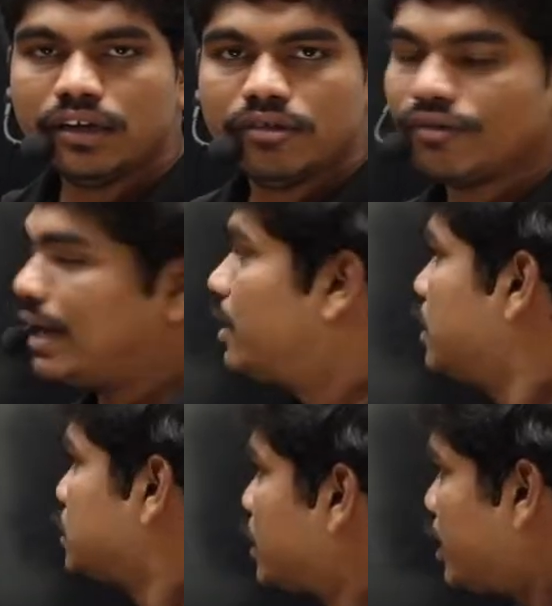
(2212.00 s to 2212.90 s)
Fine.
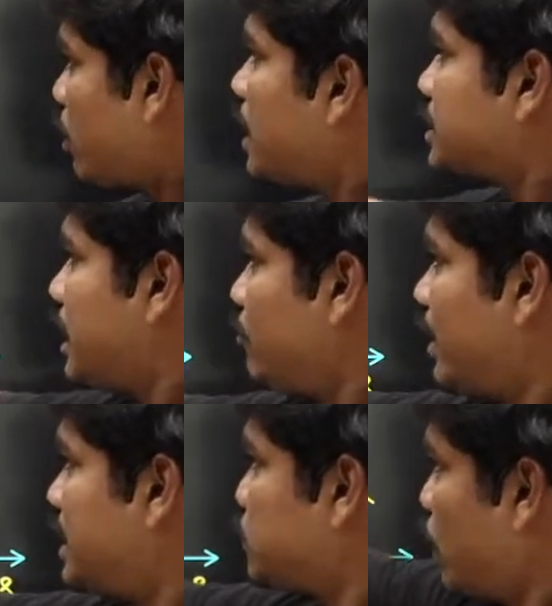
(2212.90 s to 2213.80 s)
So did you all understand why
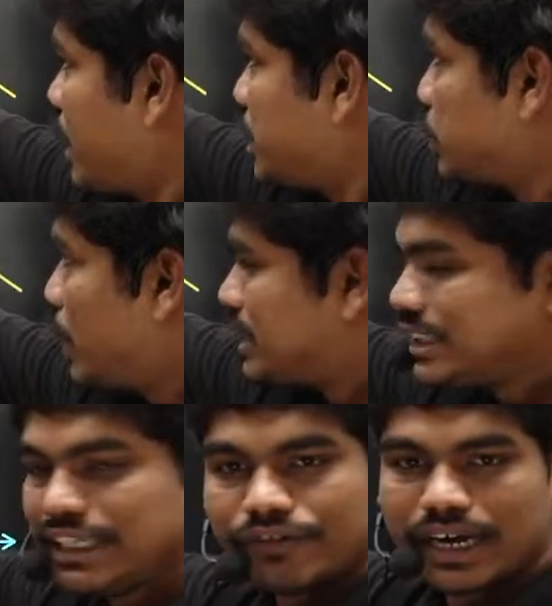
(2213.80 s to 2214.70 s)
this 1 dash 2 dash is
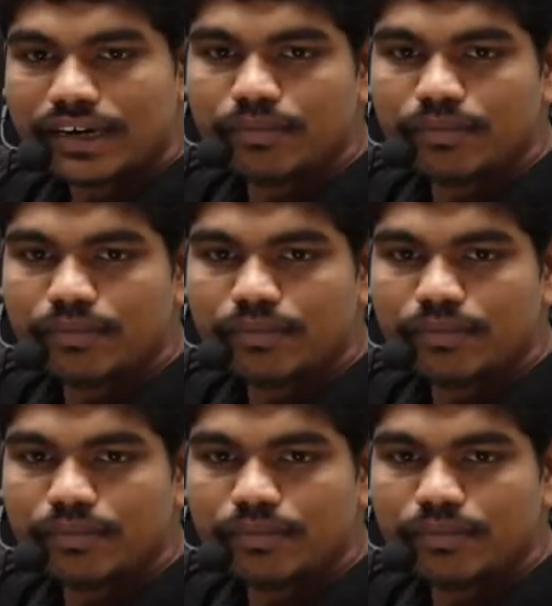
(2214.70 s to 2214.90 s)
difficult?